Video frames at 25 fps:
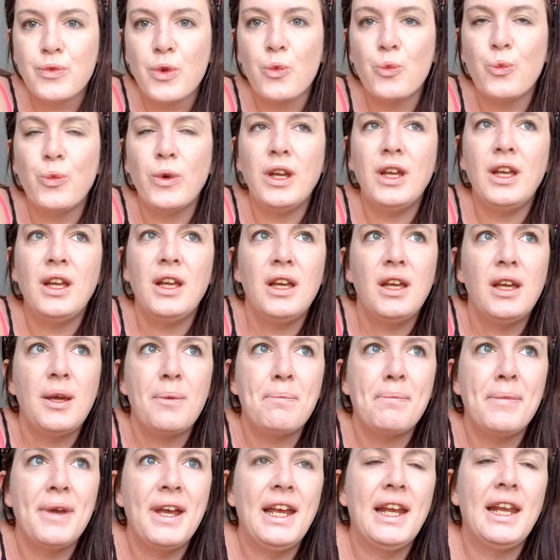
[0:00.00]
we
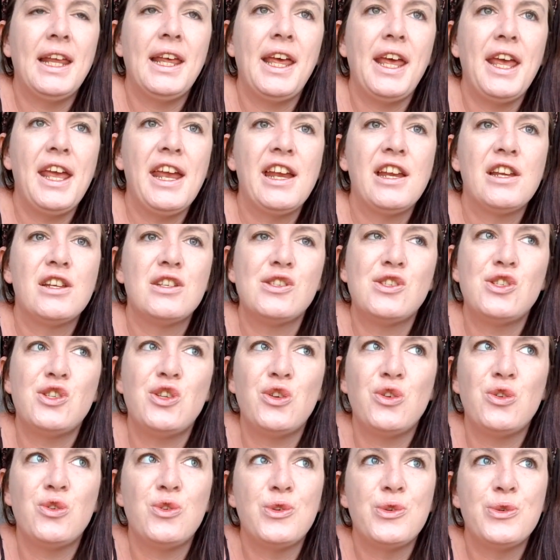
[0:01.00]
made it
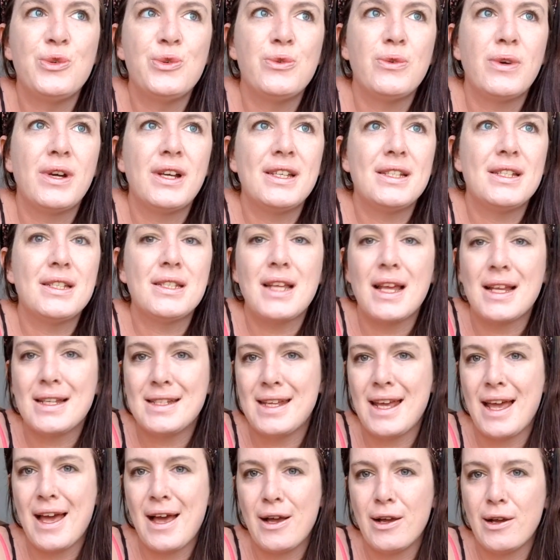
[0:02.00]
into
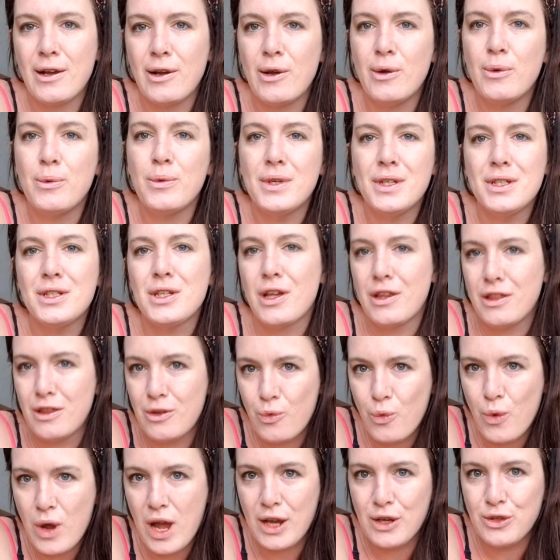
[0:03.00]
Santiago. We done the
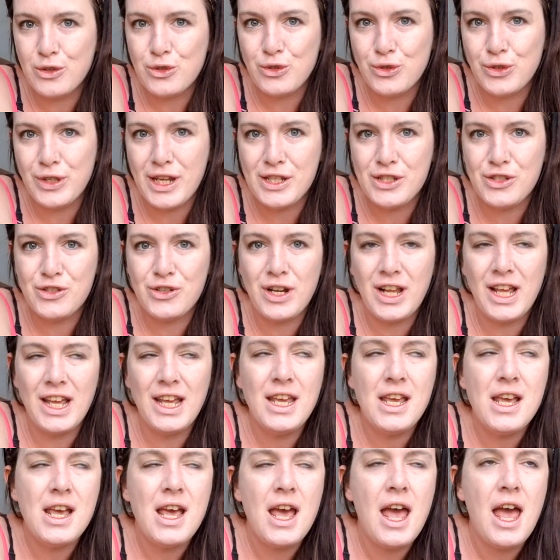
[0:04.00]
wine tour yesterday.
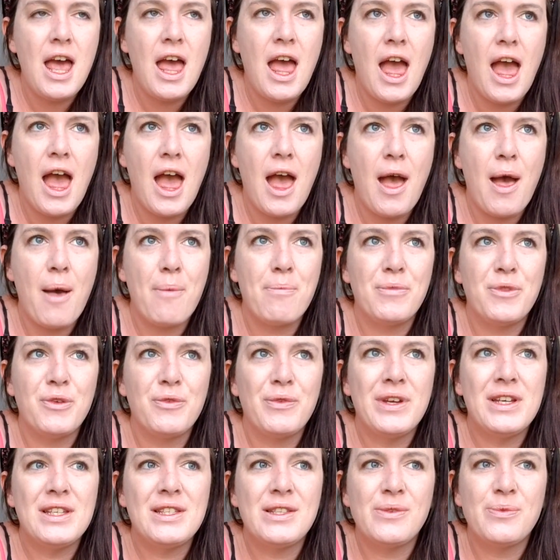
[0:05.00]
The
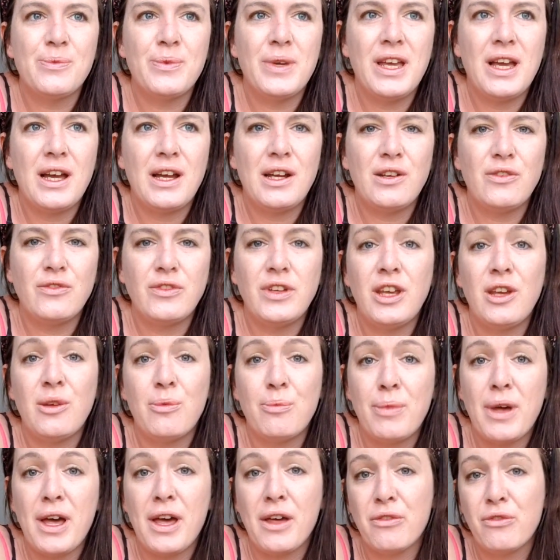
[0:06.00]
reason we kind of
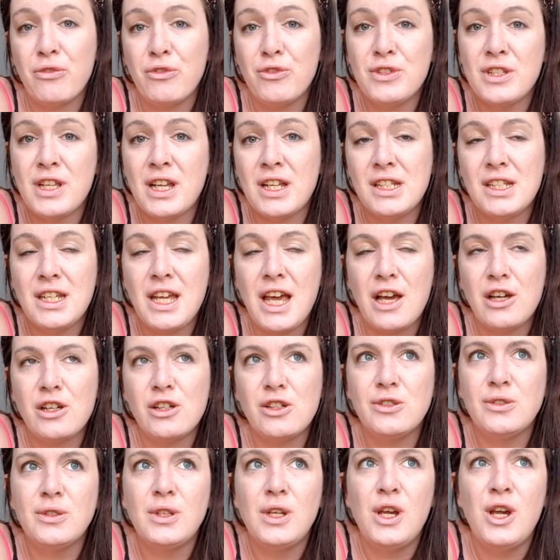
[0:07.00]
came back through
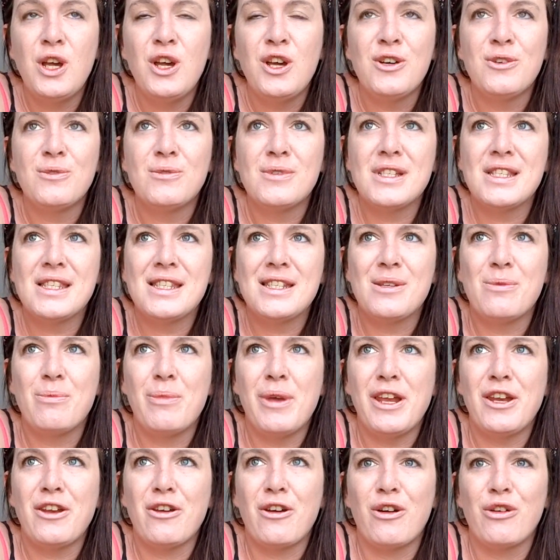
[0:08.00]
Santiago was to
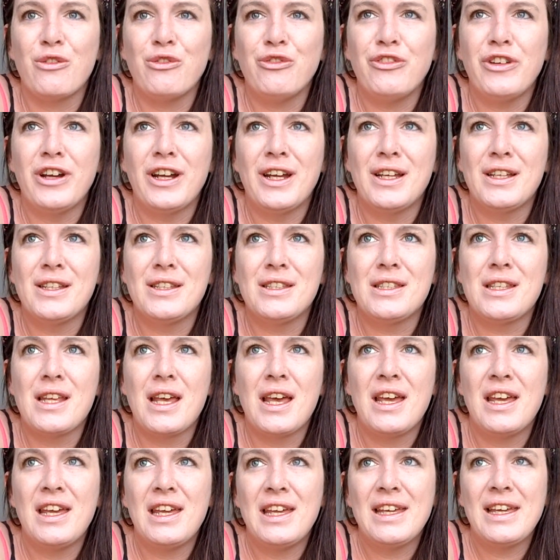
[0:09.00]
meet our friends
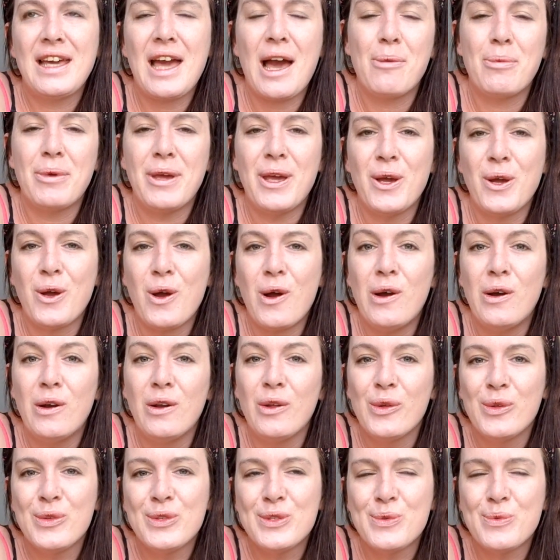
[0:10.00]
Gabby and
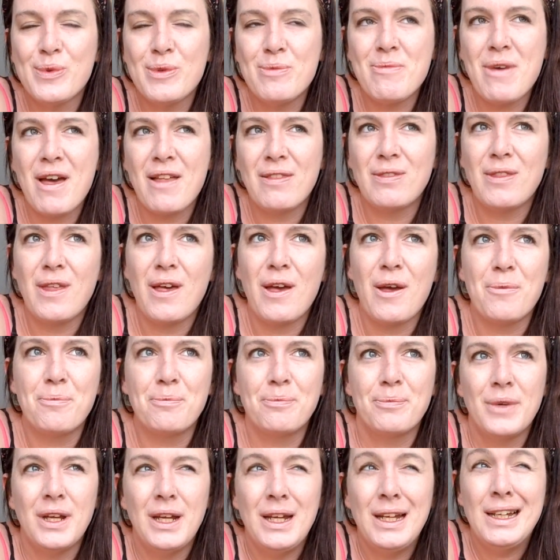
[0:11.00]
Carlos. We met
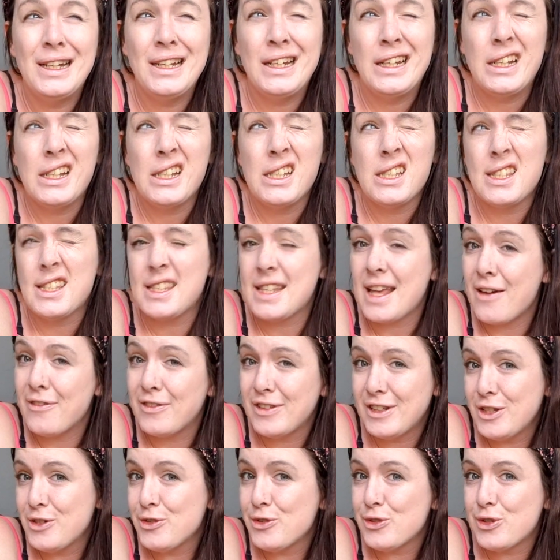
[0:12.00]
them
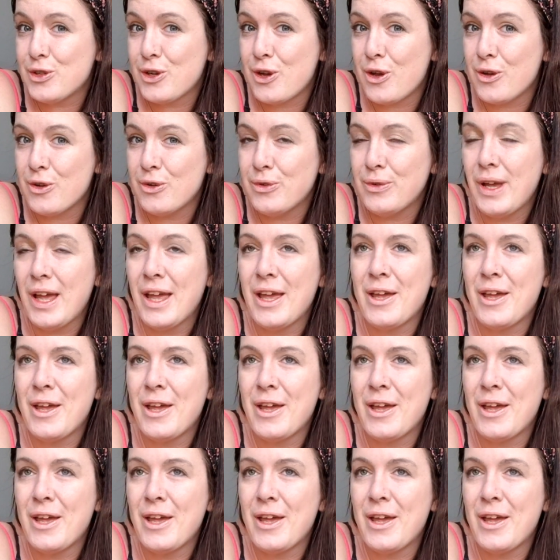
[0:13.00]
7 years ago